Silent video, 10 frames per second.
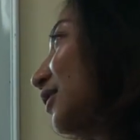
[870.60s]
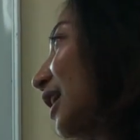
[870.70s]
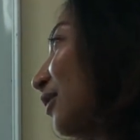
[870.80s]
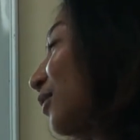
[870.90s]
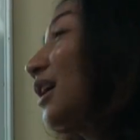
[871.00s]
turned
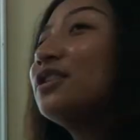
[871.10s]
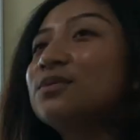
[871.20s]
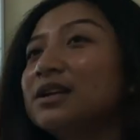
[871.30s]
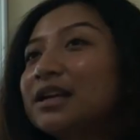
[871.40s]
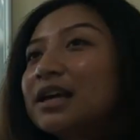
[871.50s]
out? Would I
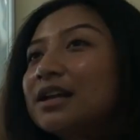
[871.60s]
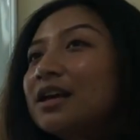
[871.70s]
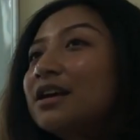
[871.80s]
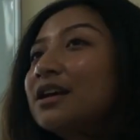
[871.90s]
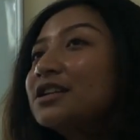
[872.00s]
do it again?
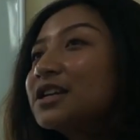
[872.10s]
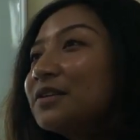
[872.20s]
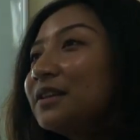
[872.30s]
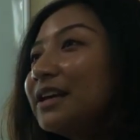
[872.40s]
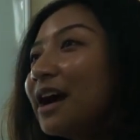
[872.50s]

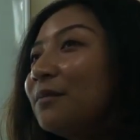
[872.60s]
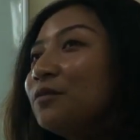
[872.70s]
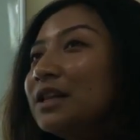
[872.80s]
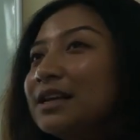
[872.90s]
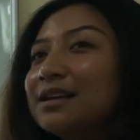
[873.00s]
Generally, I'm
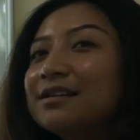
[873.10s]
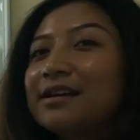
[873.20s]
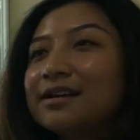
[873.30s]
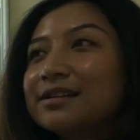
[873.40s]
really